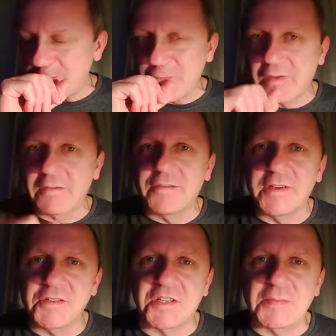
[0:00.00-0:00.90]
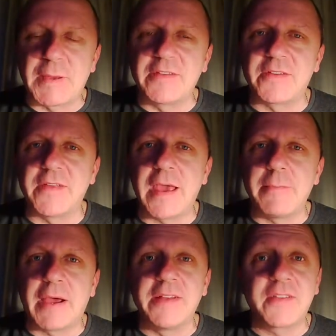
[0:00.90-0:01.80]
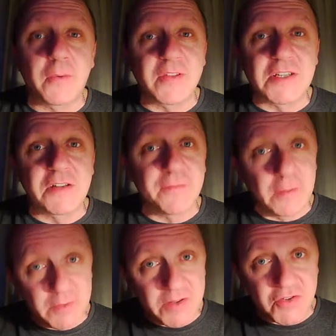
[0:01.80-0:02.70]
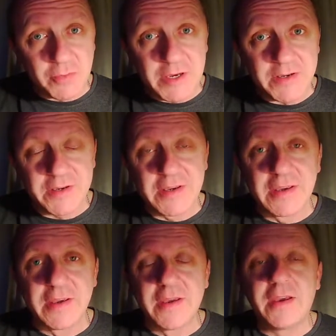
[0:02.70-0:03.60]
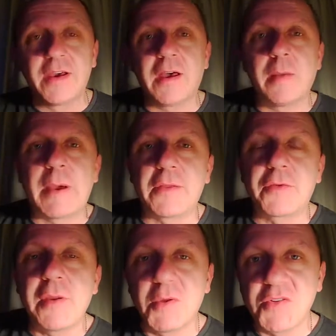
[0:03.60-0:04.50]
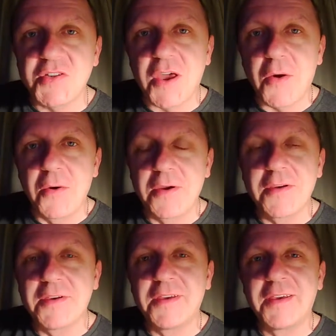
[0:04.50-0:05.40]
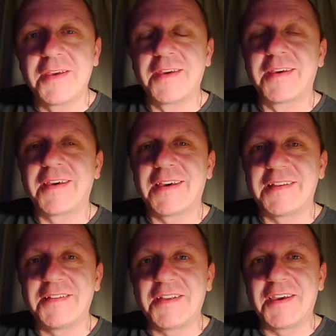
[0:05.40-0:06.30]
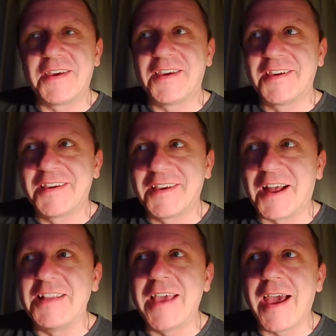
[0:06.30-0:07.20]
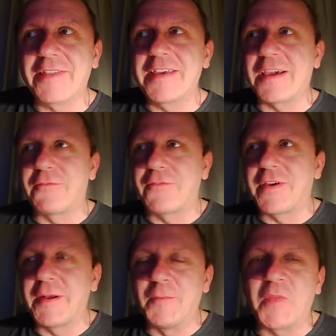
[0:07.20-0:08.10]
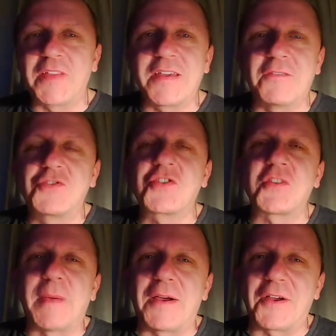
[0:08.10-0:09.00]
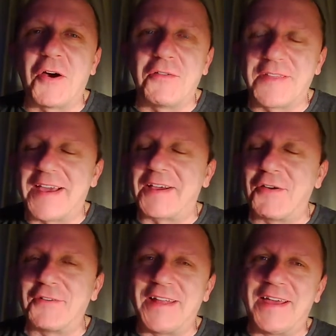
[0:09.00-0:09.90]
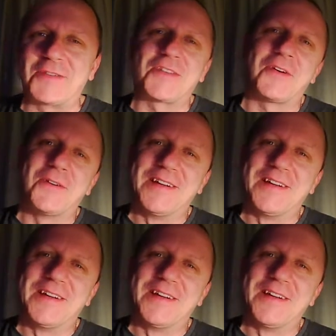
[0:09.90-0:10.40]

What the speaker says: of the 6pence and the 8 pints, that was actually filmed in the summer, about 3 months ago, and yeah, I think I've just about got over the hangover now. So,